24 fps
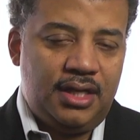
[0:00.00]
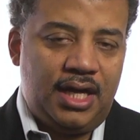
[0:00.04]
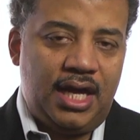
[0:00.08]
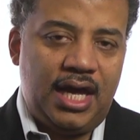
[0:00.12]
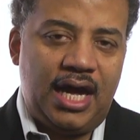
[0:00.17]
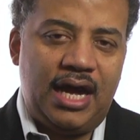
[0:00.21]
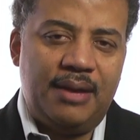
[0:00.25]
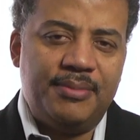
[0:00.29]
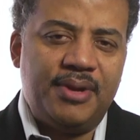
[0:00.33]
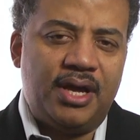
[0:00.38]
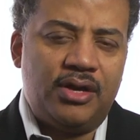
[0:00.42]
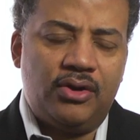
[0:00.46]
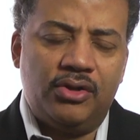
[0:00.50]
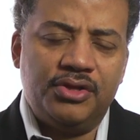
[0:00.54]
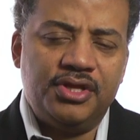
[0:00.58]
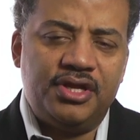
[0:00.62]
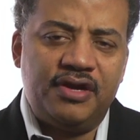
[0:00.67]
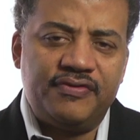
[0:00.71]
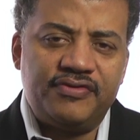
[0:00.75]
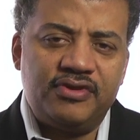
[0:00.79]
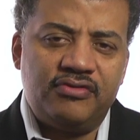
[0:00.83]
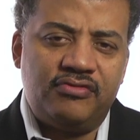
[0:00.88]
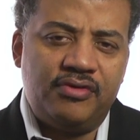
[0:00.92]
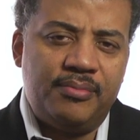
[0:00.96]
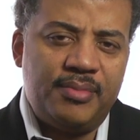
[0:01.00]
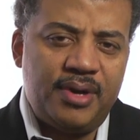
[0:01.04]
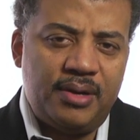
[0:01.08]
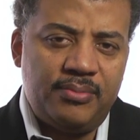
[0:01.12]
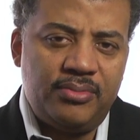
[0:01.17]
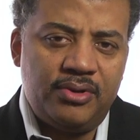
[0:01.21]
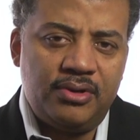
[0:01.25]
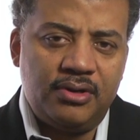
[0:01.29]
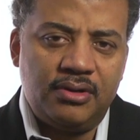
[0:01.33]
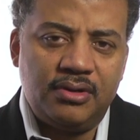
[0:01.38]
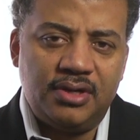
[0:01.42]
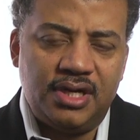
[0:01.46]
I'm not old enough to
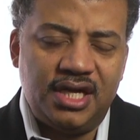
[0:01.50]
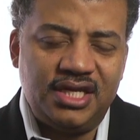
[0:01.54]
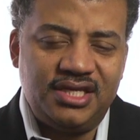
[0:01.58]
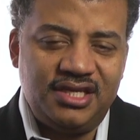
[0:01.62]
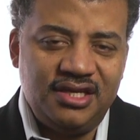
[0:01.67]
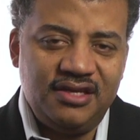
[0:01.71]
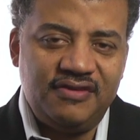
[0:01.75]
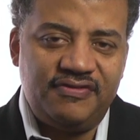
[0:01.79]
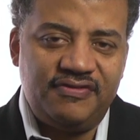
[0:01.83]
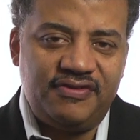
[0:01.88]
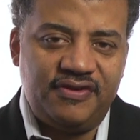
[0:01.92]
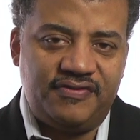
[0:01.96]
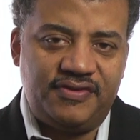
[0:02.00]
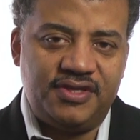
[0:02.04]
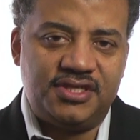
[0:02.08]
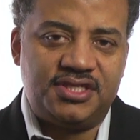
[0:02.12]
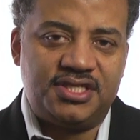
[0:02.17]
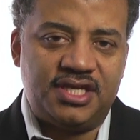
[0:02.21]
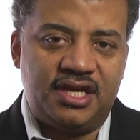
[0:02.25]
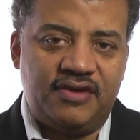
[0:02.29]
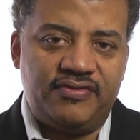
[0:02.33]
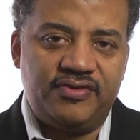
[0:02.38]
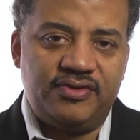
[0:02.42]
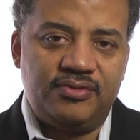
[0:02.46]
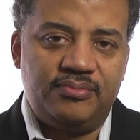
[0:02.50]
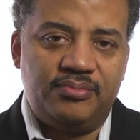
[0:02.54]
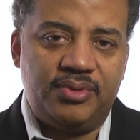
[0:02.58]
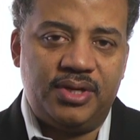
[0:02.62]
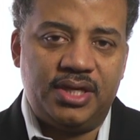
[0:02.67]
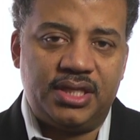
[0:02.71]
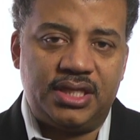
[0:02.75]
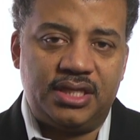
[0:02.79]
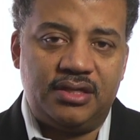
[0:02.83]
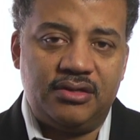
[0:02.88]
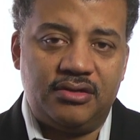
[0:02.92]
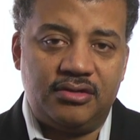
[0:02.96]
remember 1957,
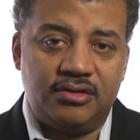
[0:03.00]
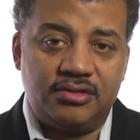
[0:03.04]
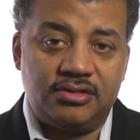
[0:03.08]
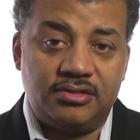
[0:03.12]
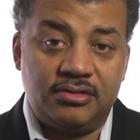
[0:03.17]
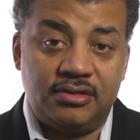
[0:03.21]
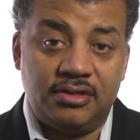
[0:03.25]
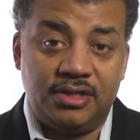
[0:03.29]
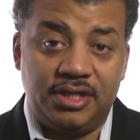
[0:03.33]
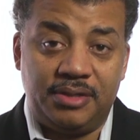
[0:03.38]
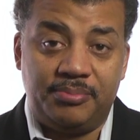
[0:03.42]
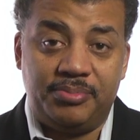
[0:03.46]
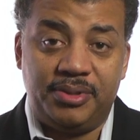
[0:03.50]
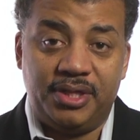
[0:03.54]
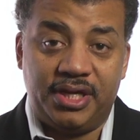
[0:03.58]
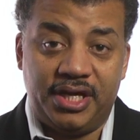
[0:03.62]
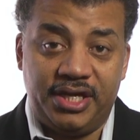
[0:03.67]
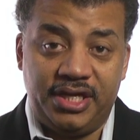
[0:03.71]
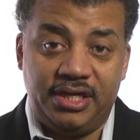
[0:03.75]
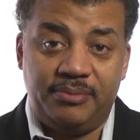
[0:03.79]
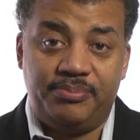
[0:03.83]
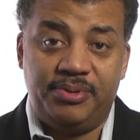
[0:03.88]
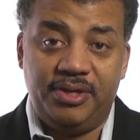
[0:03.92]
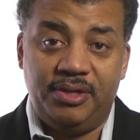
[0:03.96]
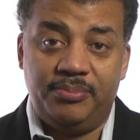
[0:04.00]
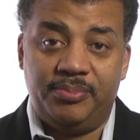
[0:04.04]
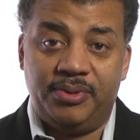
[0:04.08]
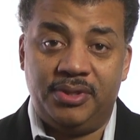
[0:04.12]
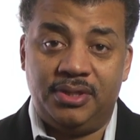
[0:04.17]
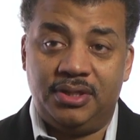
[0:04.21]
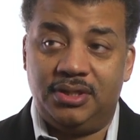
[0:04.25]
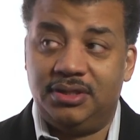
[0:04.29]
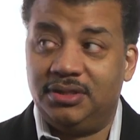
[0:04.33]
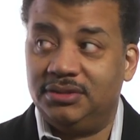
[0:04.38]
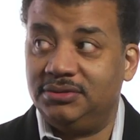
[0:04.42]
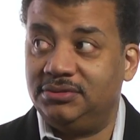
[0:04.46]
but there are certainly plenty
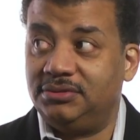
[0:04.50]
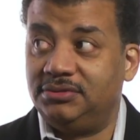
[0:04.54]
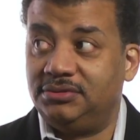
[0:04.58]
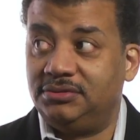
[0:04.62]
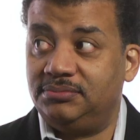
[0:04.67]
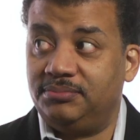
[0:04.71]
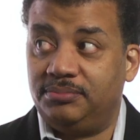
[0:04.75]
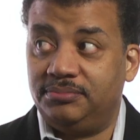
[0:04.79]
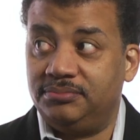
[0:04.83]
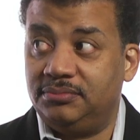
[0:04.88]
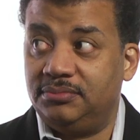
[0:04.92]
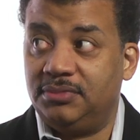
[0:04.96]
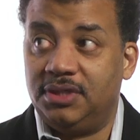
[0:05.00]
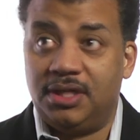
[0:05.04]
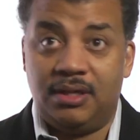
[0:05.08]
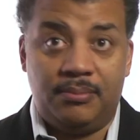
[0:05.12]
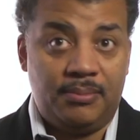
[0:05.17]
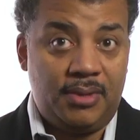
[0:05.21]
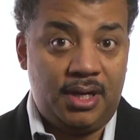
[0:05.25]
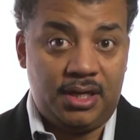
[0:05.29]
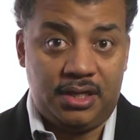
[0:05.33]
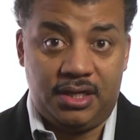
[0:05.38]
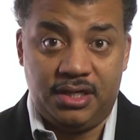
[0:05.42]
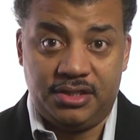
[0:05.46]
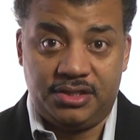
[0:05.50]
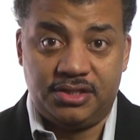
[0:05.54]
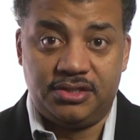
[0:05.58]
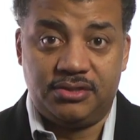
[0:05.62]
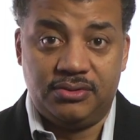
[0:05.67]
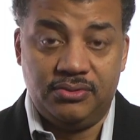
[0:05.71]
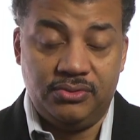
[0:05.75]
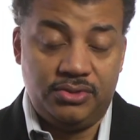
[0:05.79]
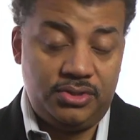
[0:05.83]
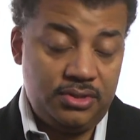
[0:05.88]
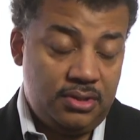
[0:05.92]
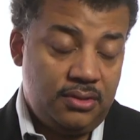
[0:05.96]
people among us
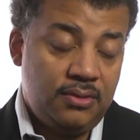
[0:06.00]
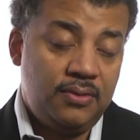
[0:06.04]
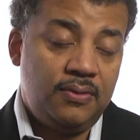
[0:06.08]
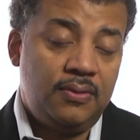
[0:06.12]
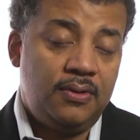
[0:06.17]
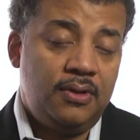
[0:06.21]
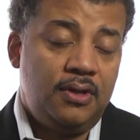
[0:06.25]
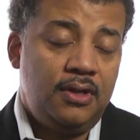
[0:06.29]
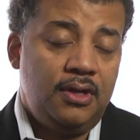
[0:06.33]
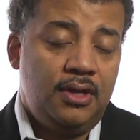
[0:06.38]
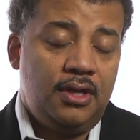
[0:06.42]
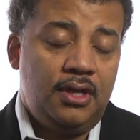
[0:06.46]
who do.